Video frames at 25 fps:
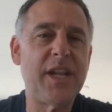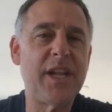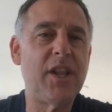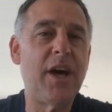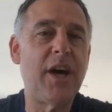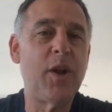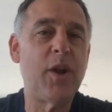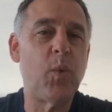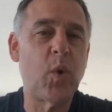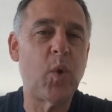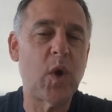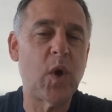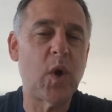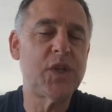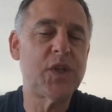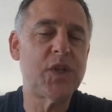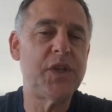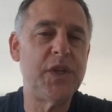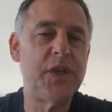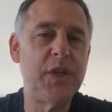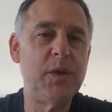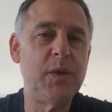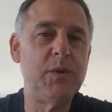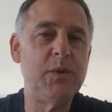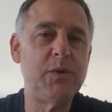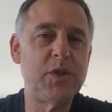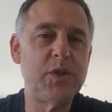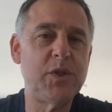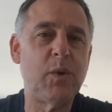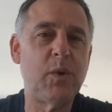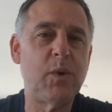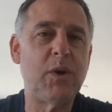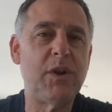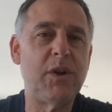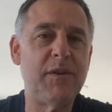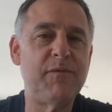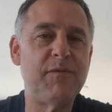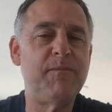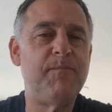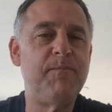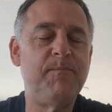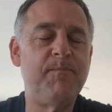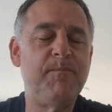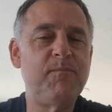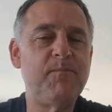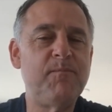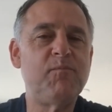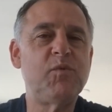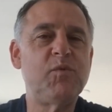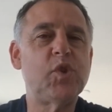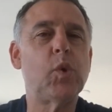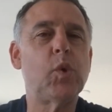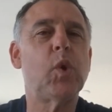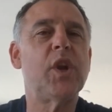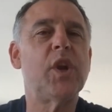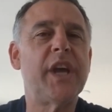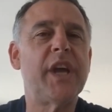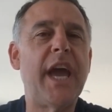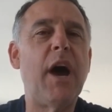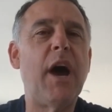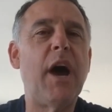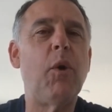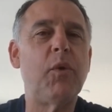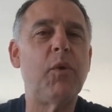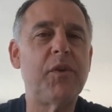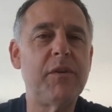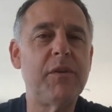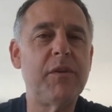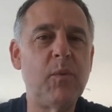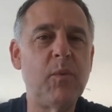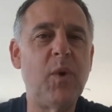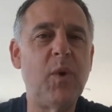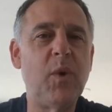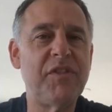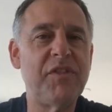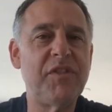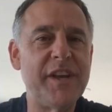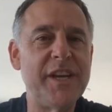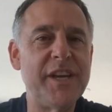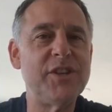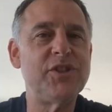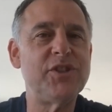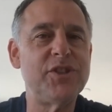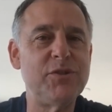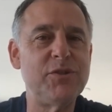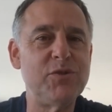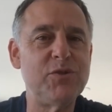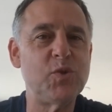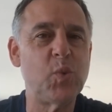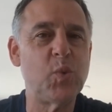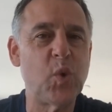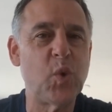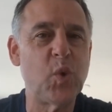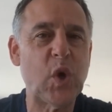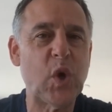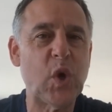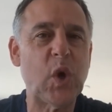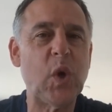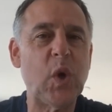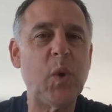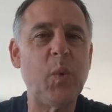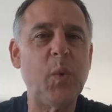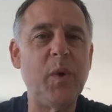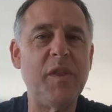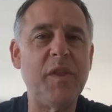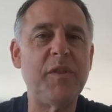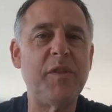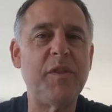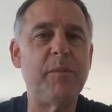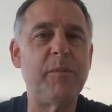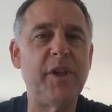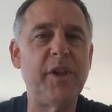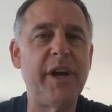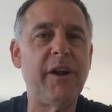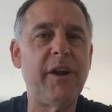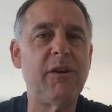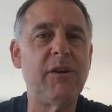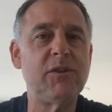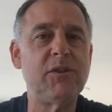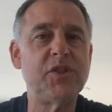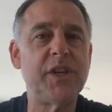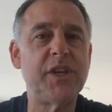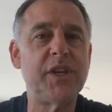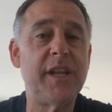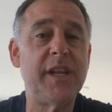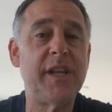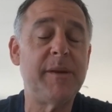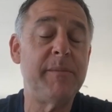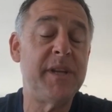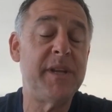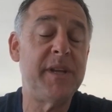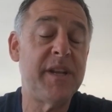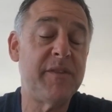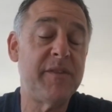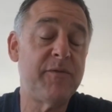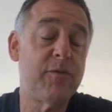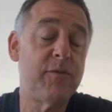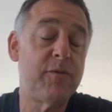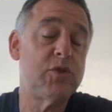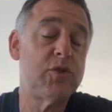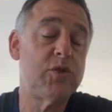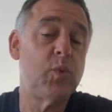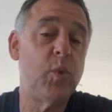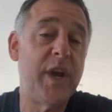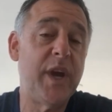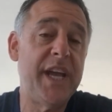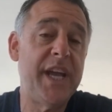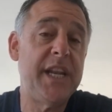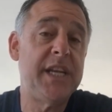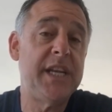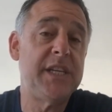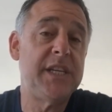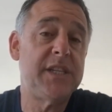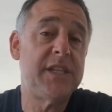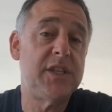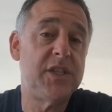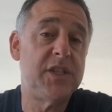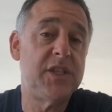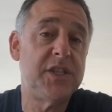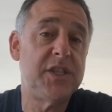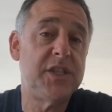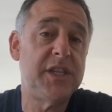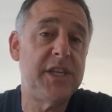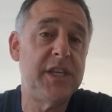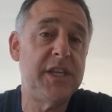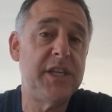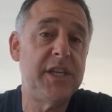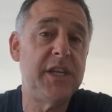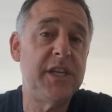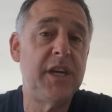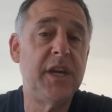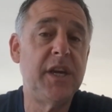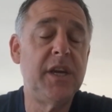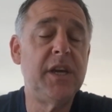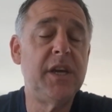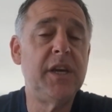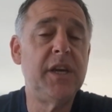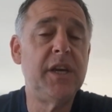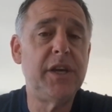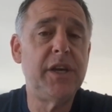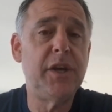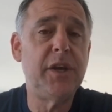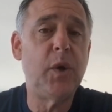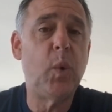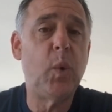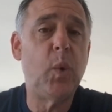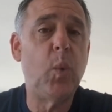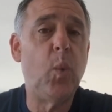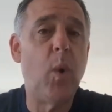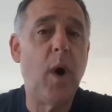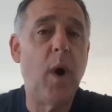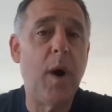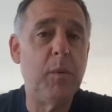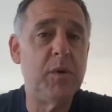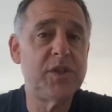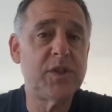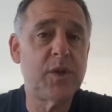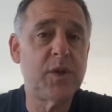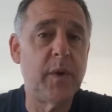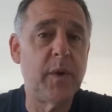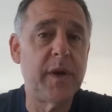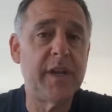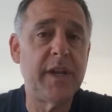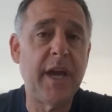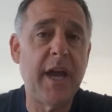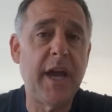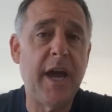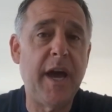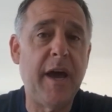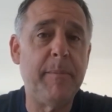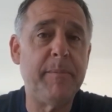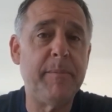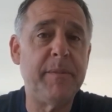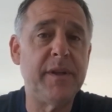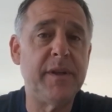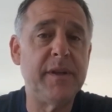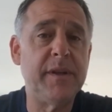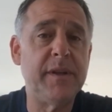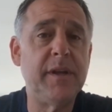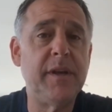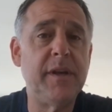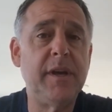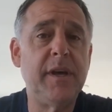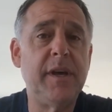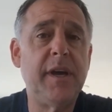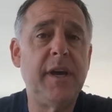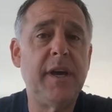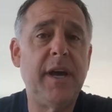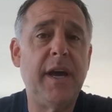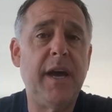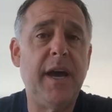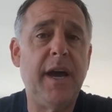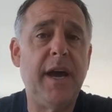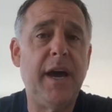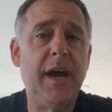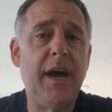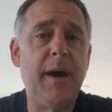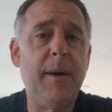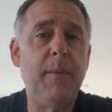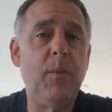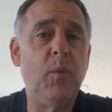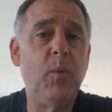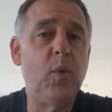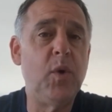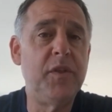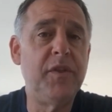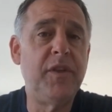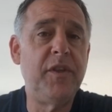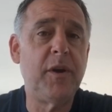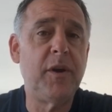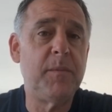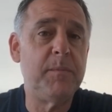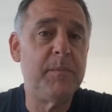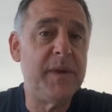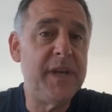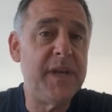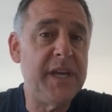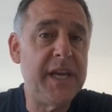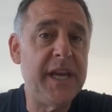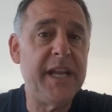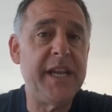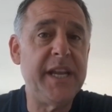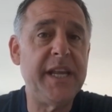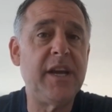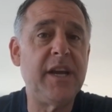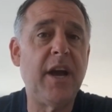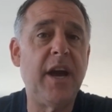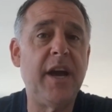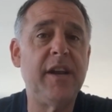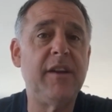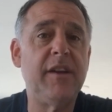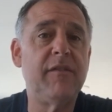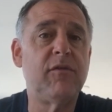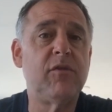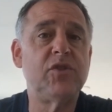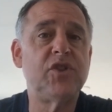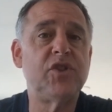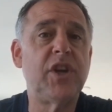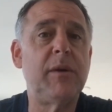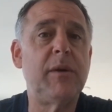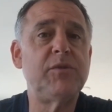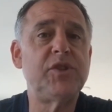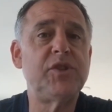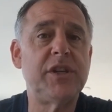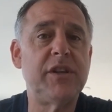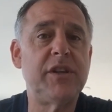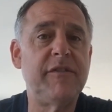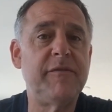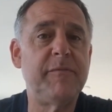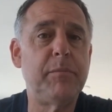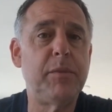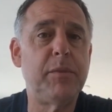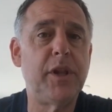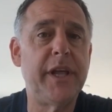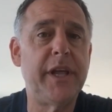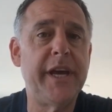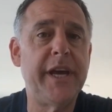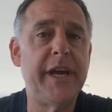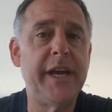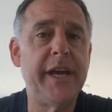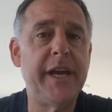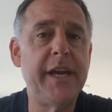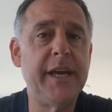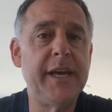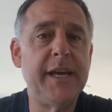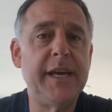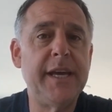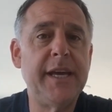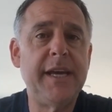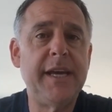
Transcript: a lot of work to do, sort of sorting out what the issues were with the players. And I mean, at first waiting to see what was going to happen. Would there be any kind of resumption of play?